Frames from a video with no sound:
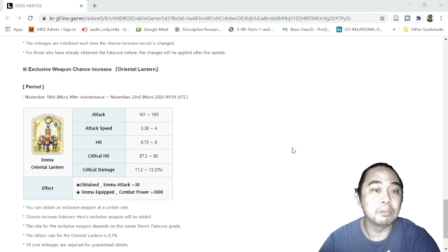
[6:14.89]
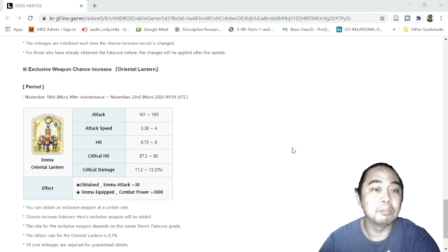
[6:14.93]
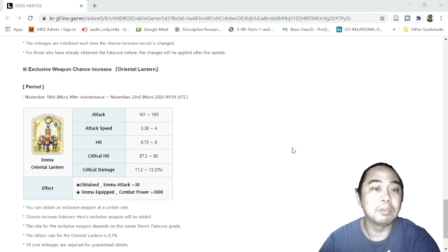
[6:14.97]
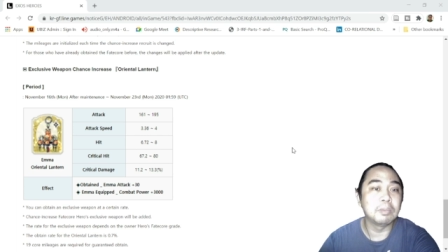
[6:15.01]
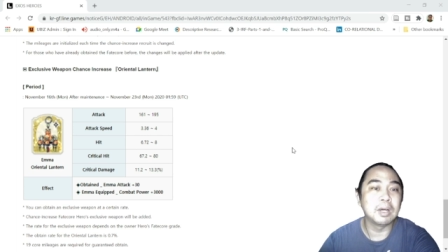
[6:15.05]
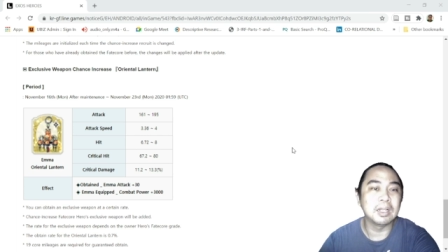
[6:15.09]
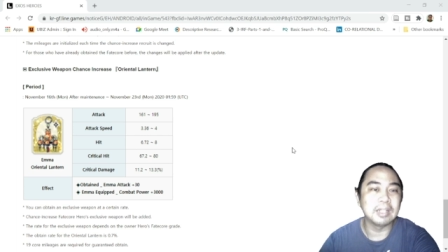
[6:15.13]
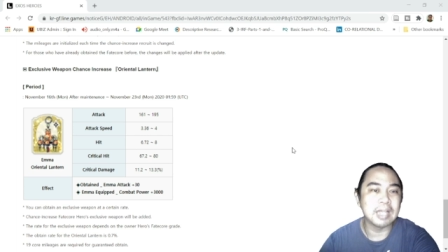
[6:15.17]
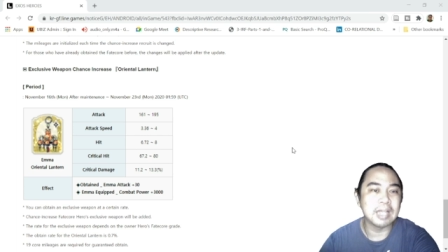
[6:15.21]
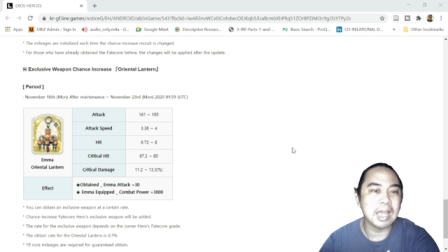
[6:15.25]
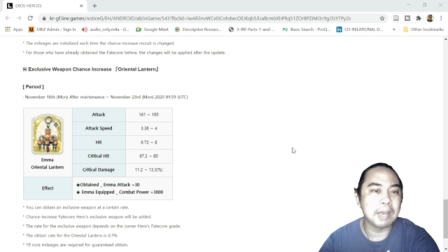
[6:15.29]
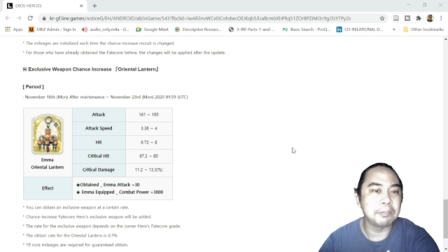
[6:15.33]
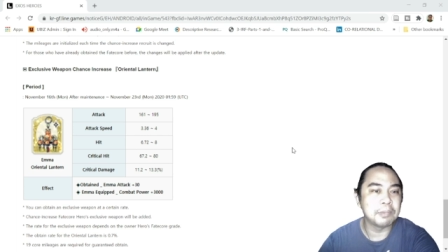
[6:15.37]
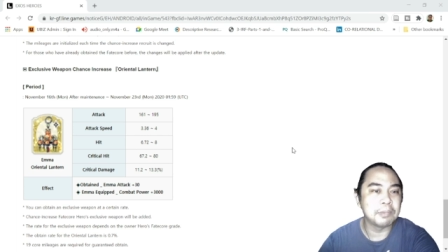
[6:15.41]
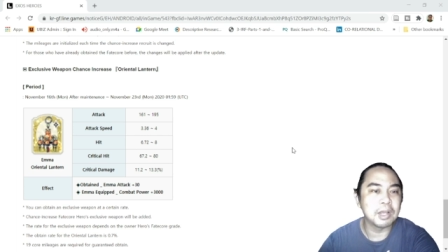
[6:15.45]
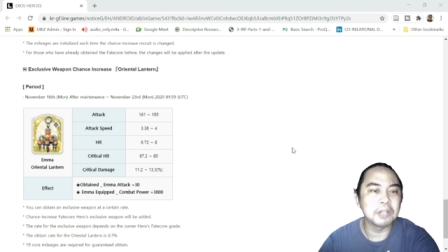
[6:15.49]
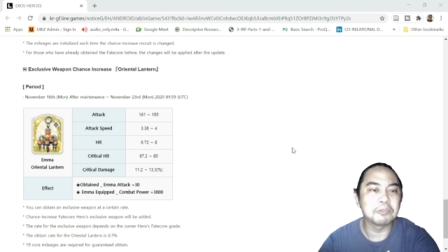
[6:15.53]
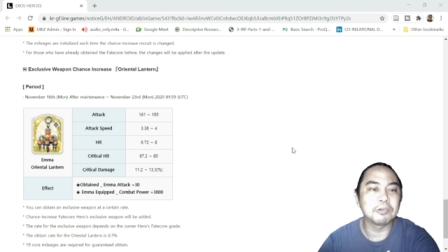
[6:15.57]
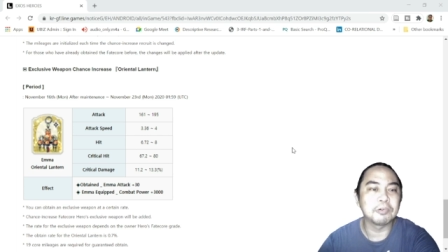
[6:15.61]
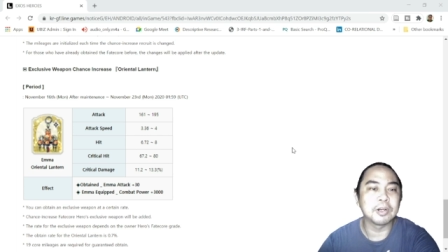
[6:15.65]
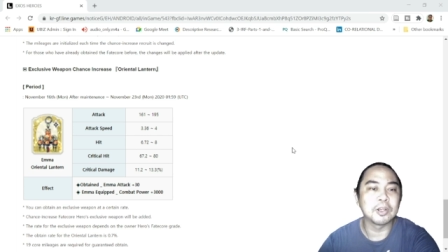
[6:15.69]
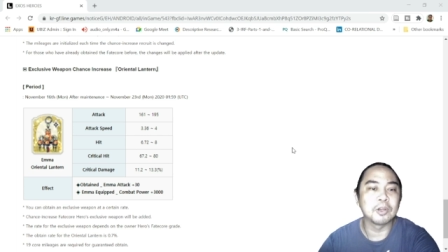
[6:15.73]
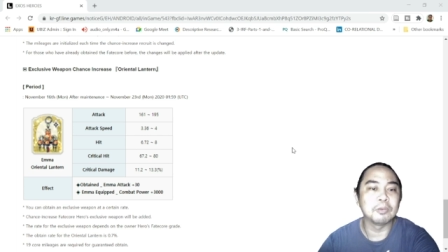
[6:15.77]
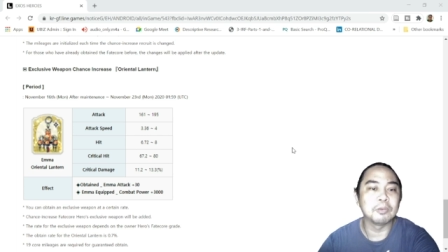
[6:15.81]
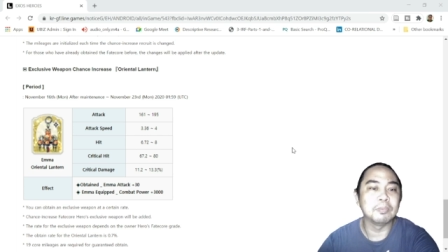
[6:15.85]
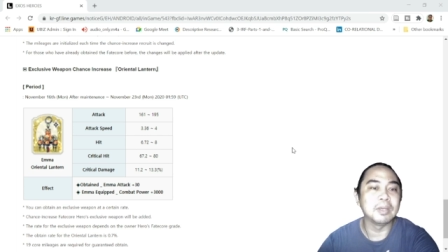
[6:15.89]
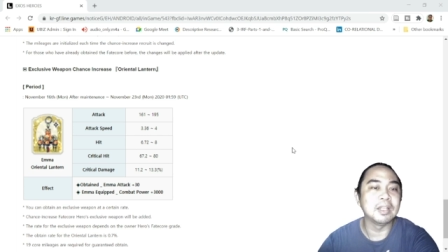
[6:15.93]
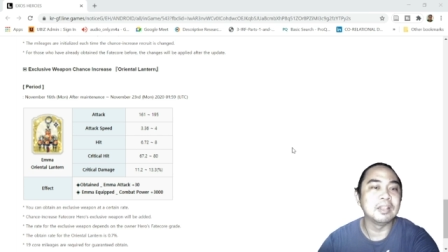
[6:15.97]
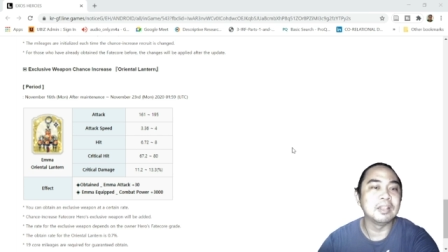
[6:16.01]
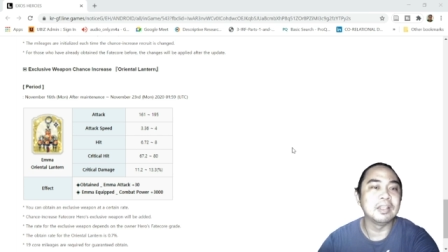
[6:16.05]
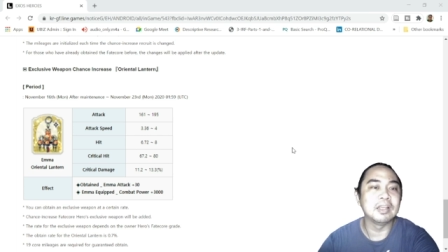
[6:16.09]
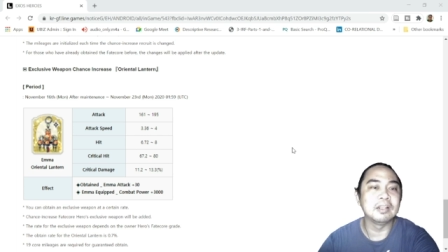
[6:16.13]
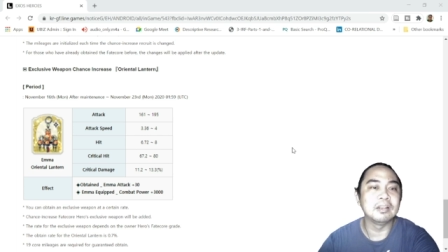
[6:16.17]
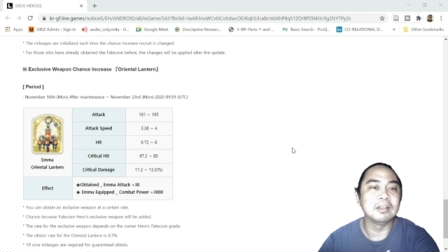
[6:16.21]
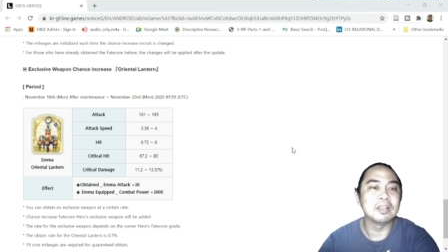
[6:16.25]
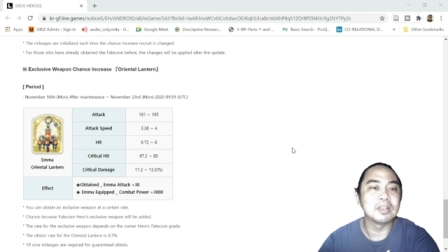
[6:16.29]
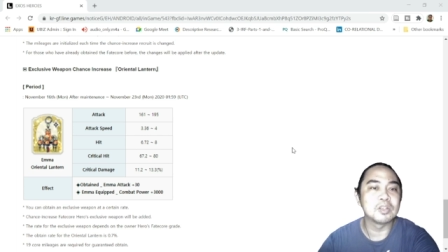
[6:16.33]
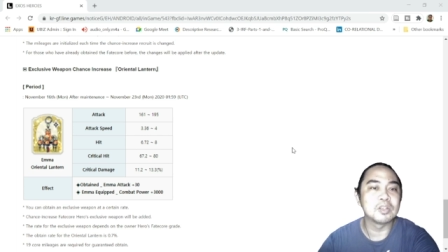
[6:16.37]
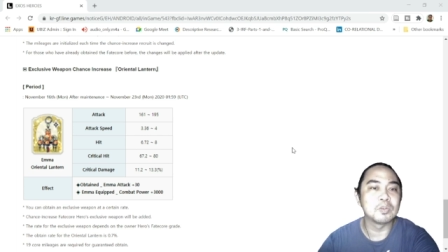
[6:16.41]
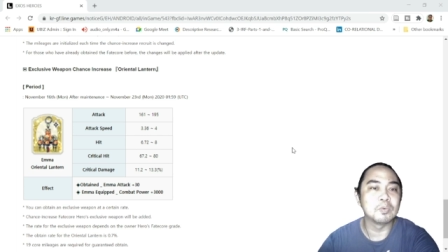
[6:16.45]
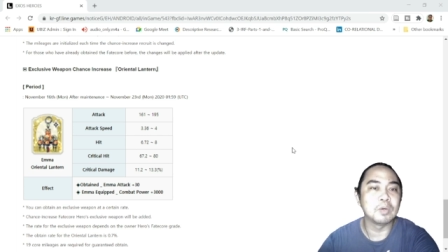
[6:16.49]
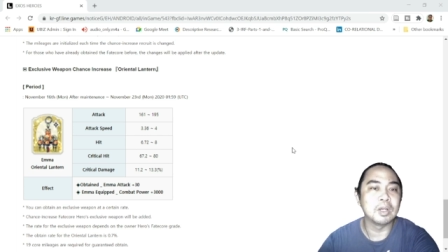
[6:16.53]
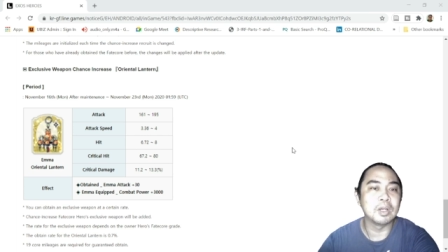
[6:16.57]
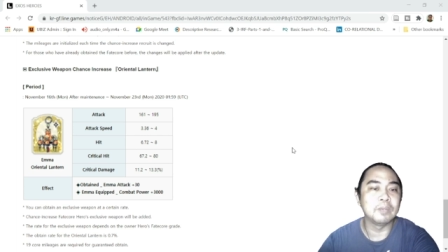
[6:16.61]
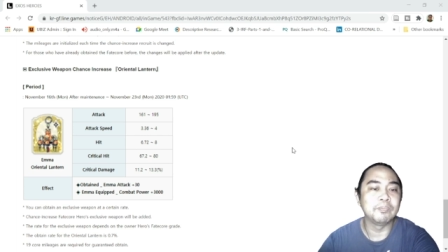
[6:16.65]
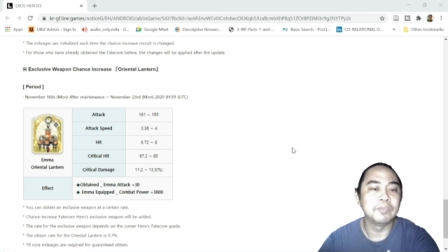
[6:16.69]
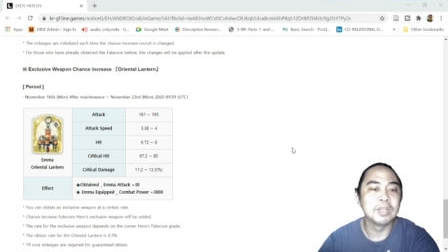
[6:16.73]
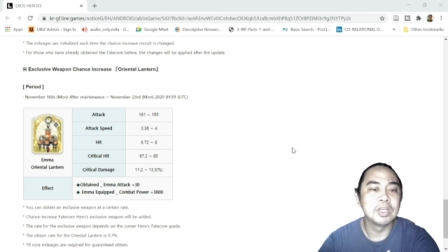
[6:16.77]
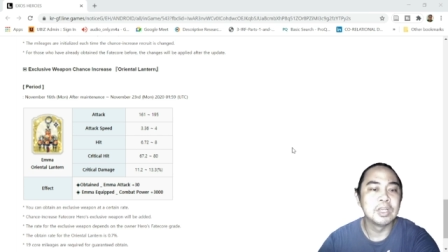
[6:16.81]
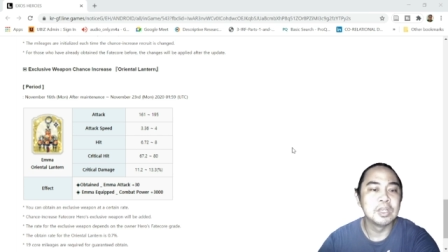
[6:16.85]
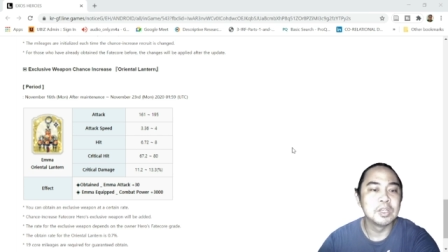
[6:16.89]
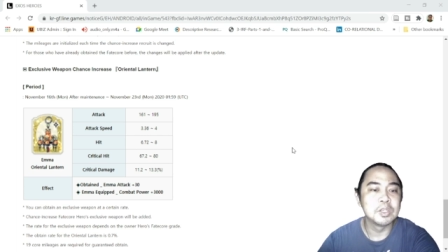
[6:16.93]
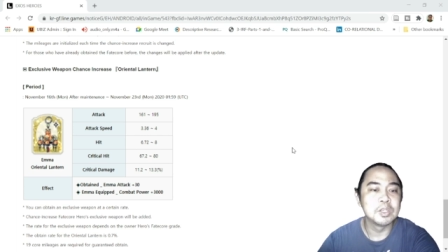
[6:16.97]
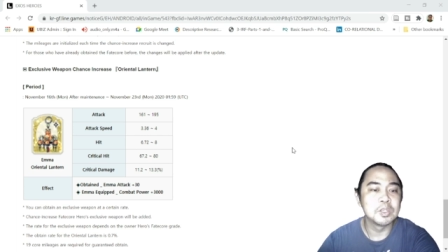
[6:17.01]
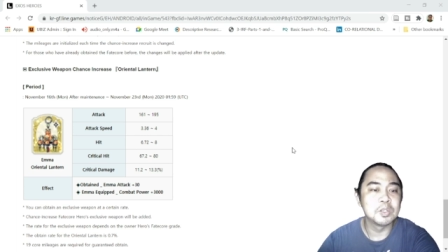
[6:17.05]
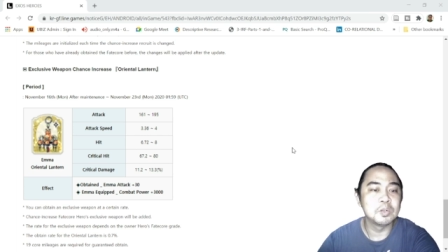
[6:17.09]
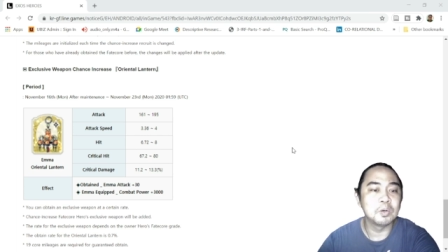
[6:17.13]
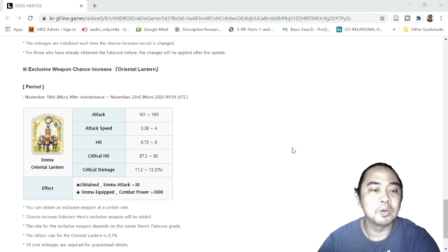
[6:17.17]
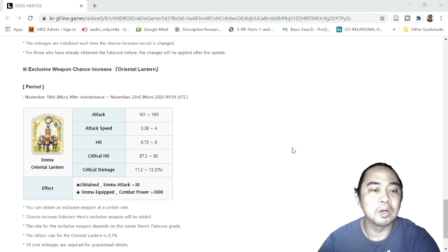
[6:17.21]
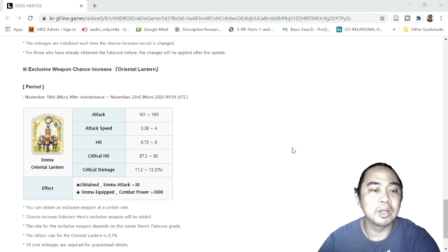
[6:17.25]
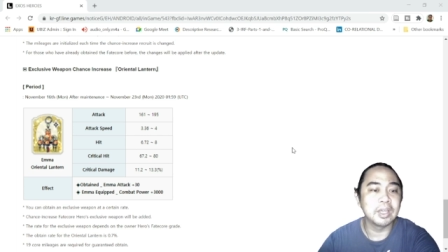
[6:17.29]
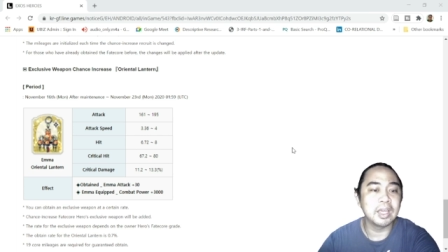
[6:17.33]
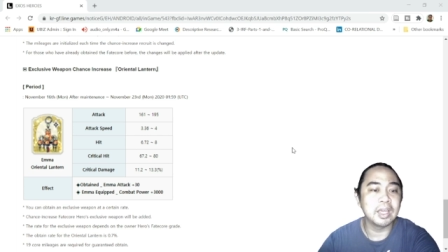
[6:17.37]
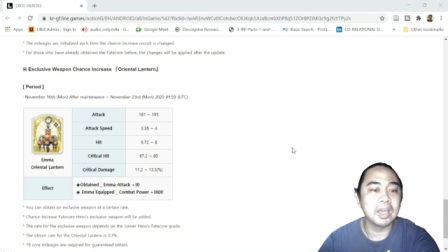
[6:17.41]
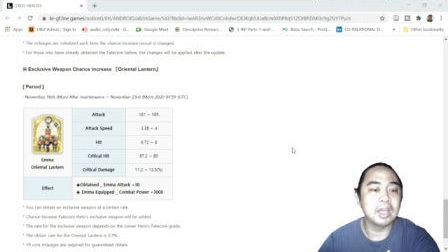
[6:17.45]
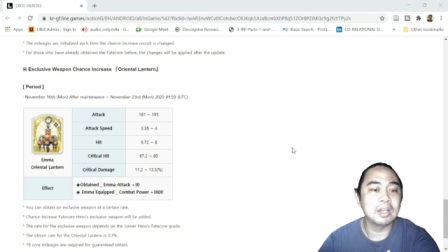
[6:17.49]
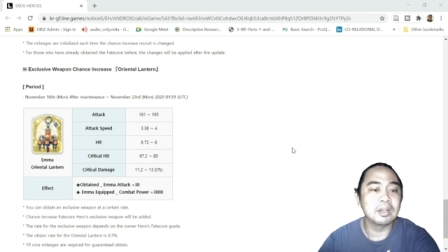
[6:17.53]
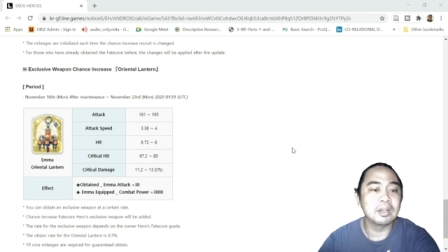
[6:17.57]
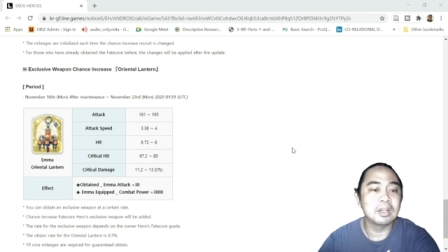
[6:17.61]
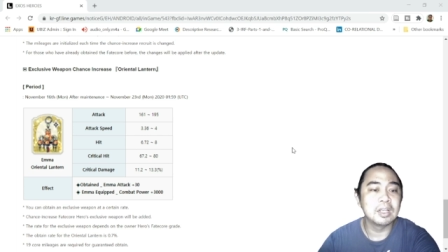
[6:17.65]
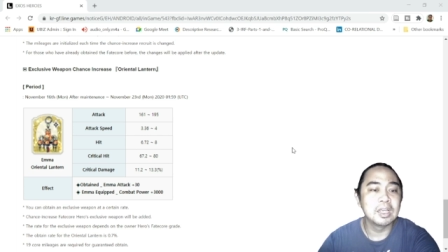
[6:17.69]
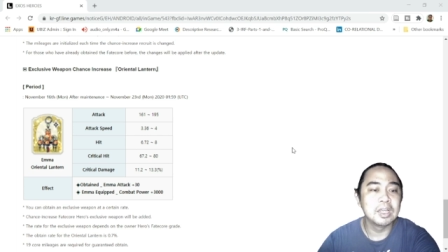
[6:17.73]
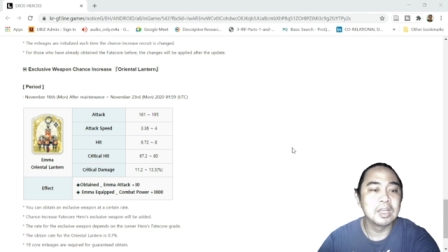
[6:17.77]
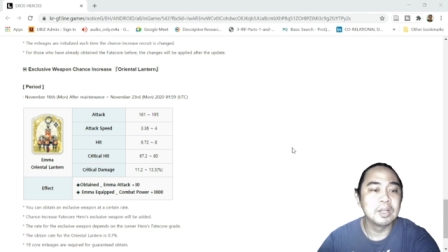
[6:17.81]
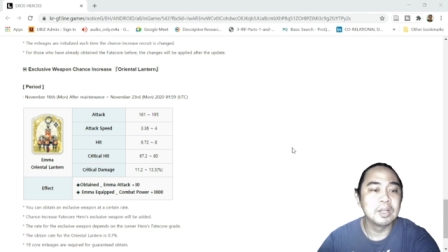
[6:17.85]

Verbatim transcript: but I'm not recommending this one. So again,